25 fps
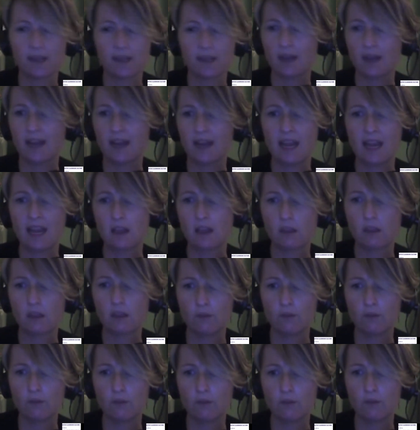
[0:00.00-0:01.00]
an
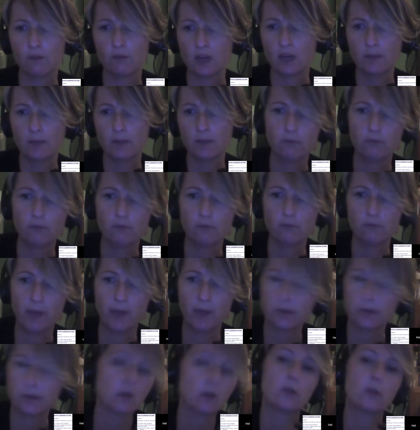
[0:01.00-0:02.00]
A3 piece of
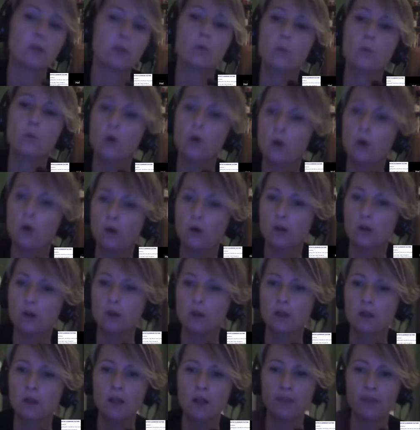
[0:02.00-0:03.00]
paper on the
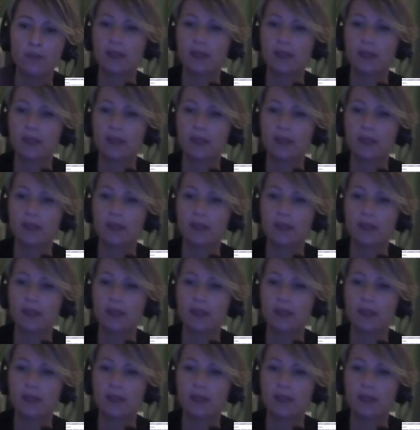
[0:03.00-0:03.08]
wall.